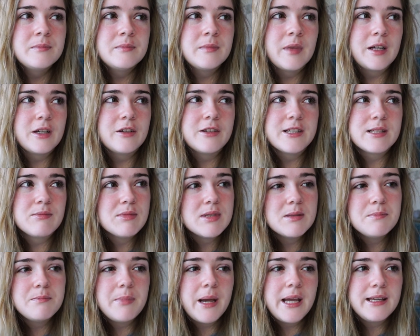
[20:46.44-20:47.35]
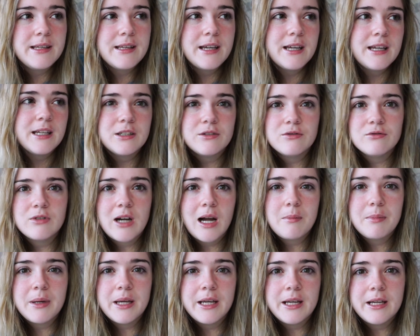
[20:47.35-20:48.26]
like Christmas baking,
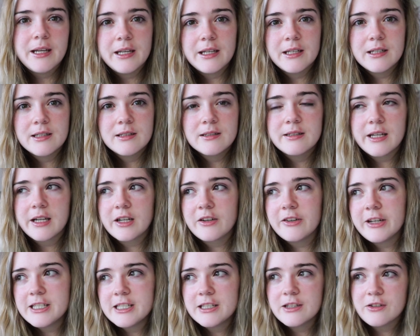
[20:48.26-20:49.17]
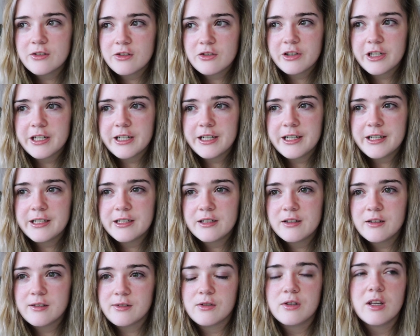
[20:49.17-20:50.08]
wrapping, decorating the
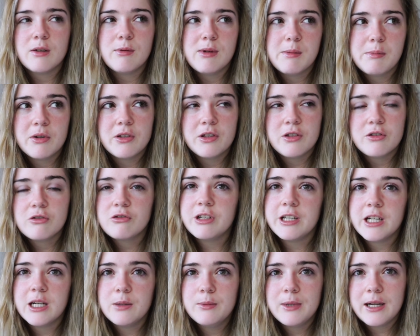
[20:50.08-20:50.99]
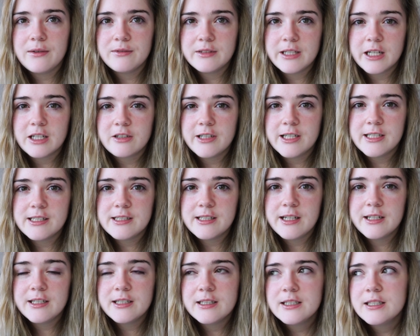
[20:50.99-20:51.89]
tree. Because although we put the tree up, we haven't decorated
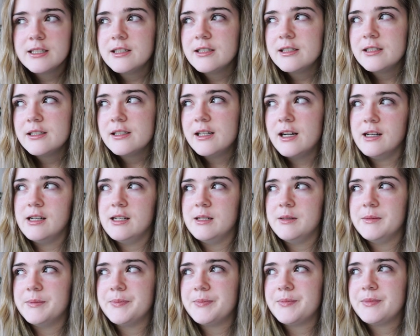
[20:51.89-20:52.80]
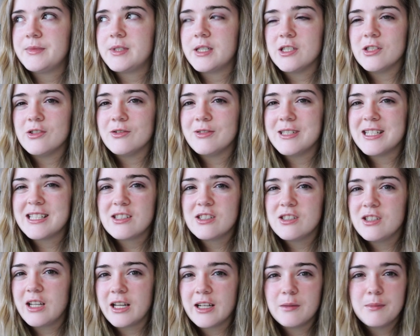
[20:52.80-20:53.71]
it. So
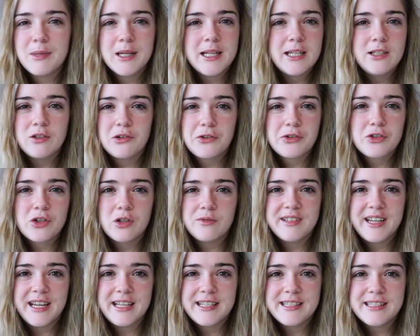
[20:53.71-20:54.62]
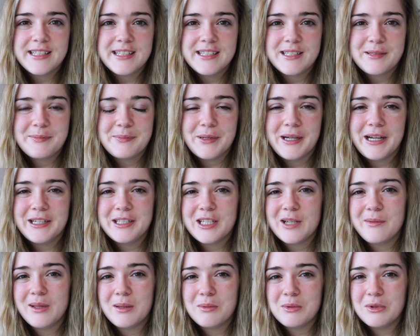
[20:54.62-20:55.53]
it's like completely not shop related, but
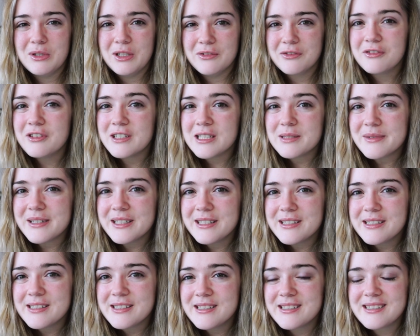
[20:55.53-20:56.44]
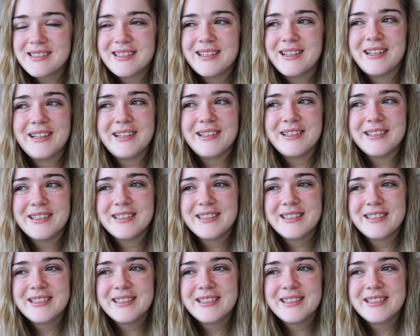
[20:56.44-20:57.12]
I know people love Christmas, so